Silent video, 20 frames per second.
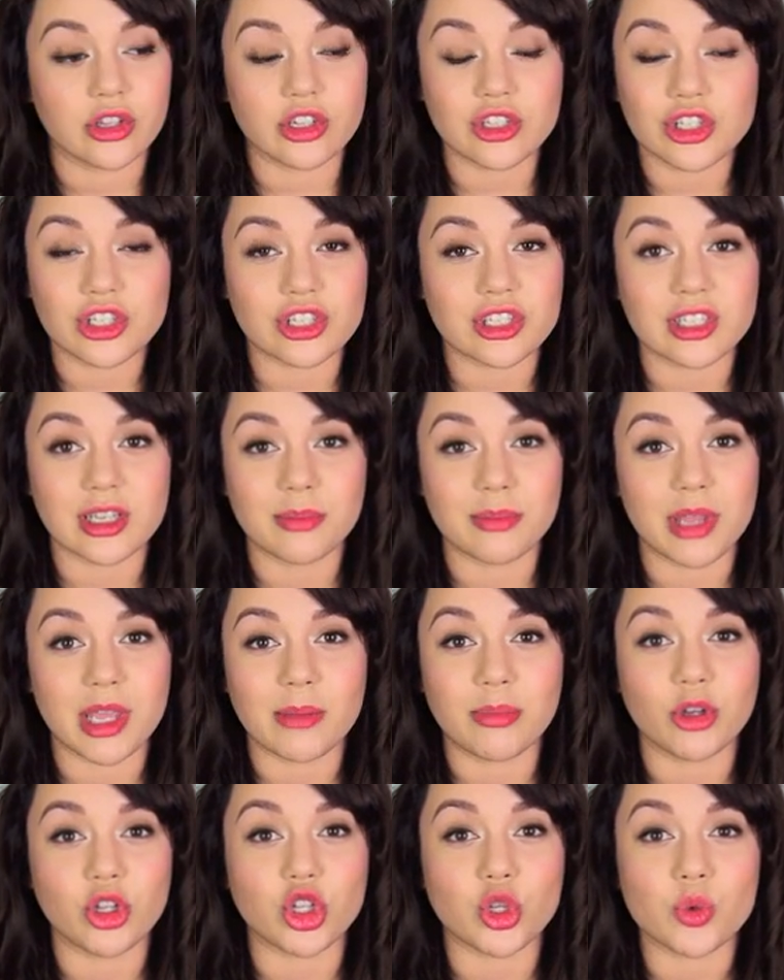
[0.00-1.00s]

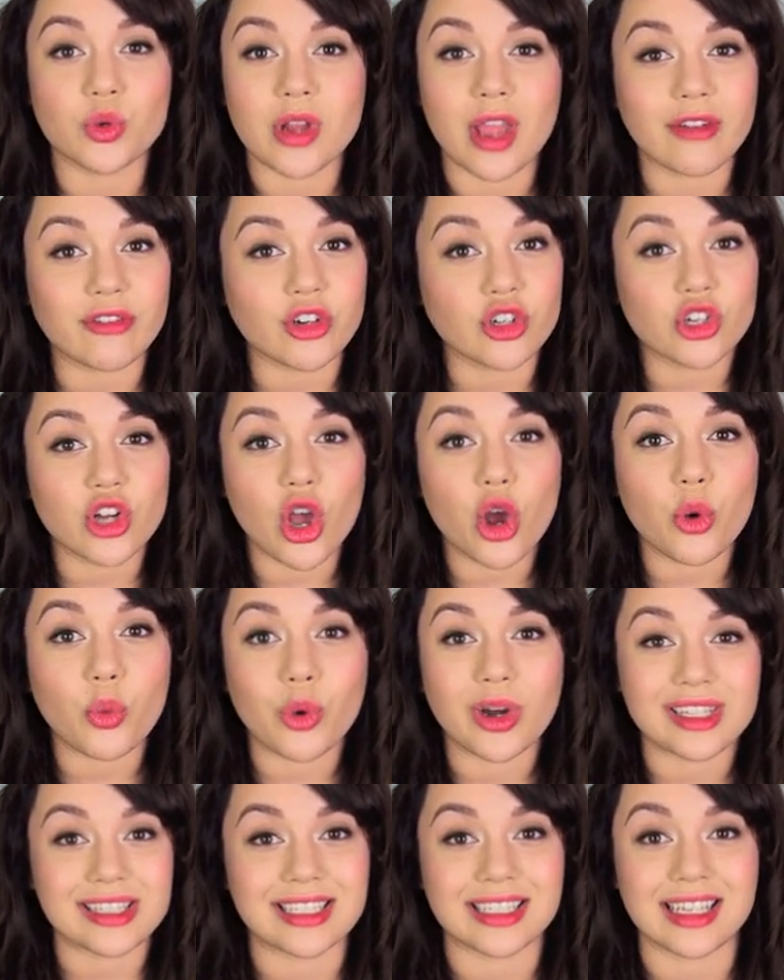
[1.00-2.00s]
Anxiety, self
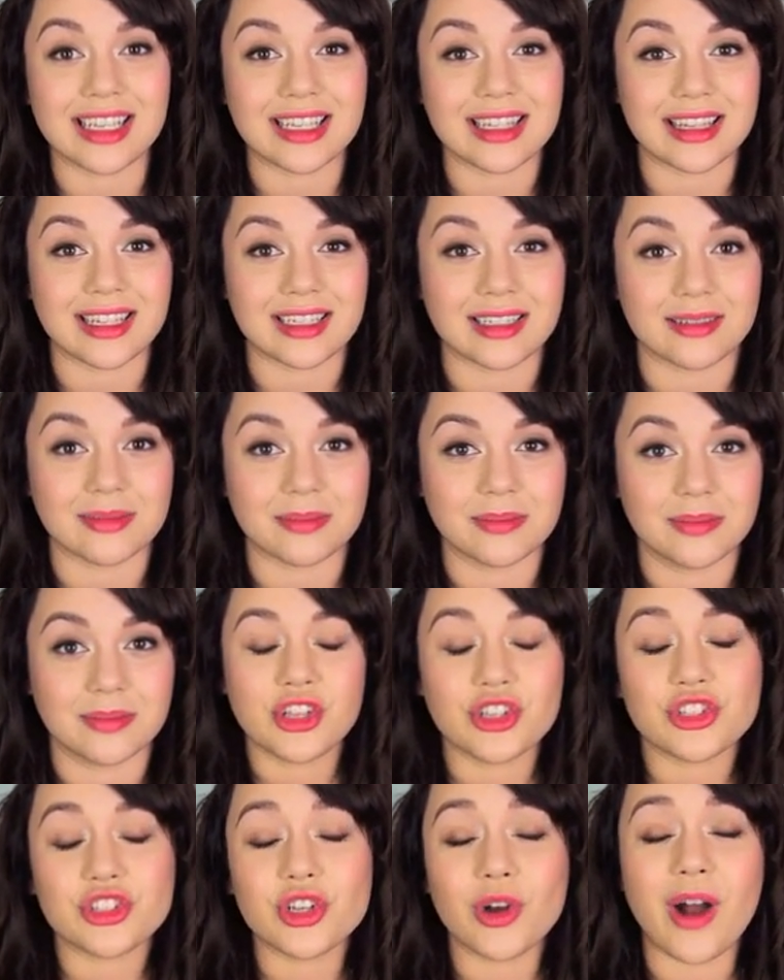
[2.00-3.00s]
consciousness, everything that
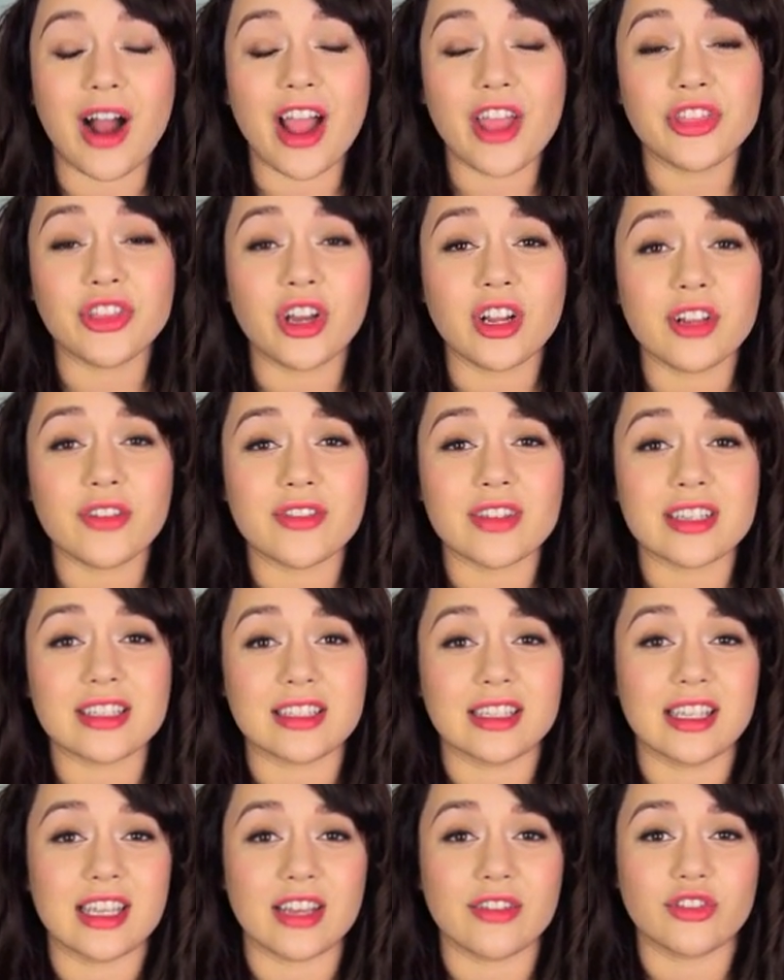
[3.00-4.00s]
I deal with, and I
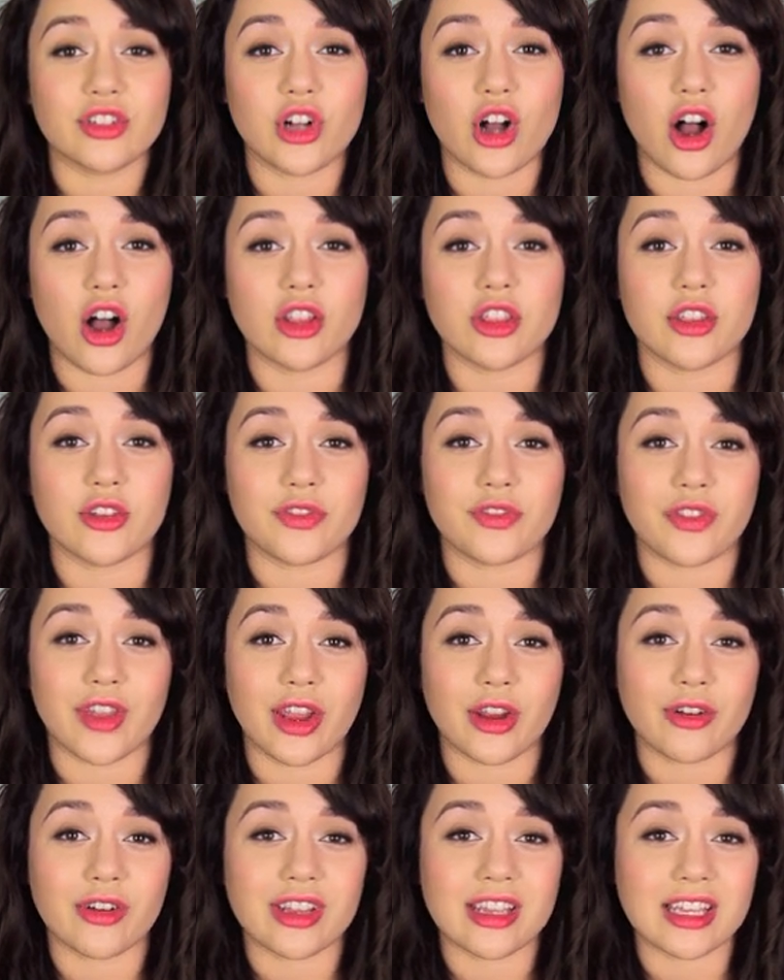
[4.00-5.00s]
know a lot of you guys
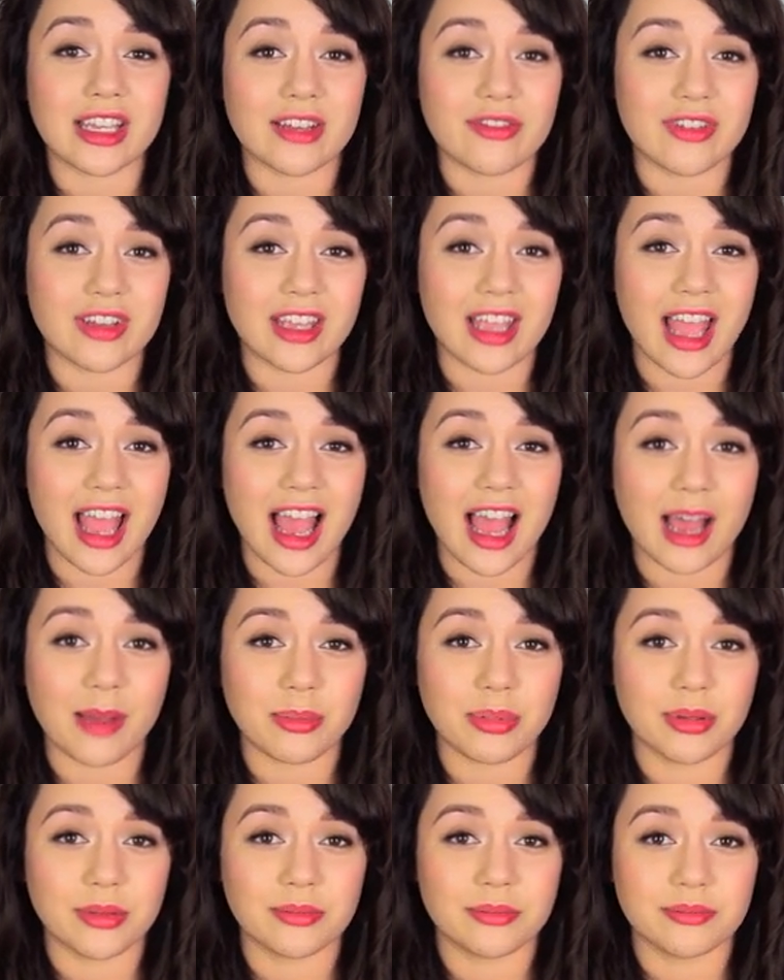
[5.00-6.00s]
deal with too.
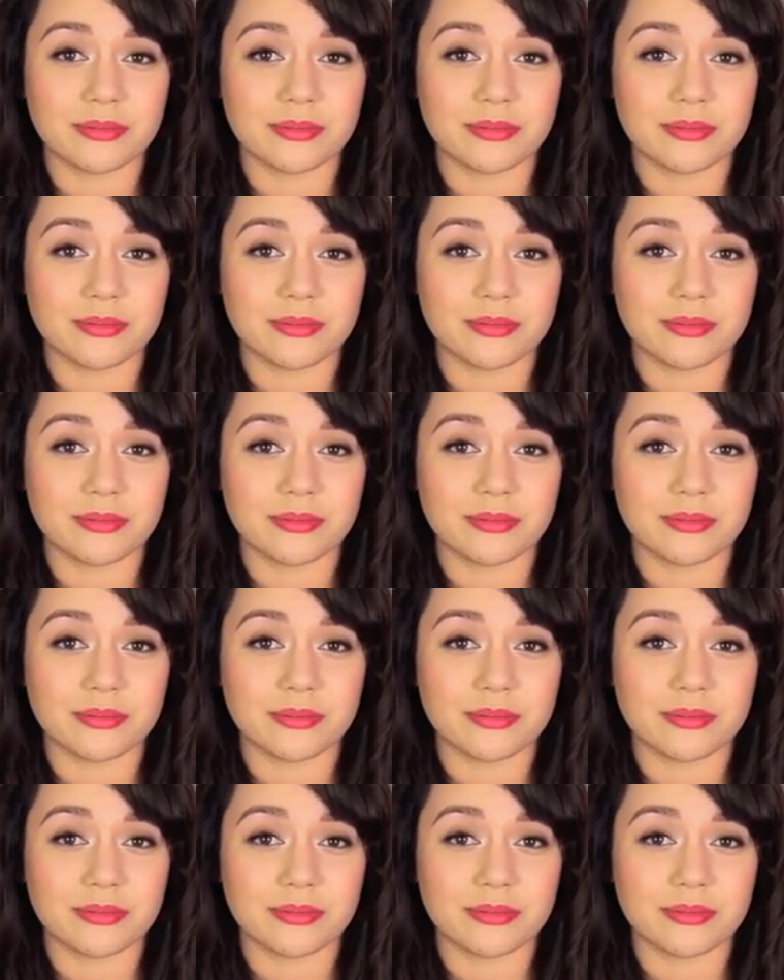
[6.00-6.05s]
I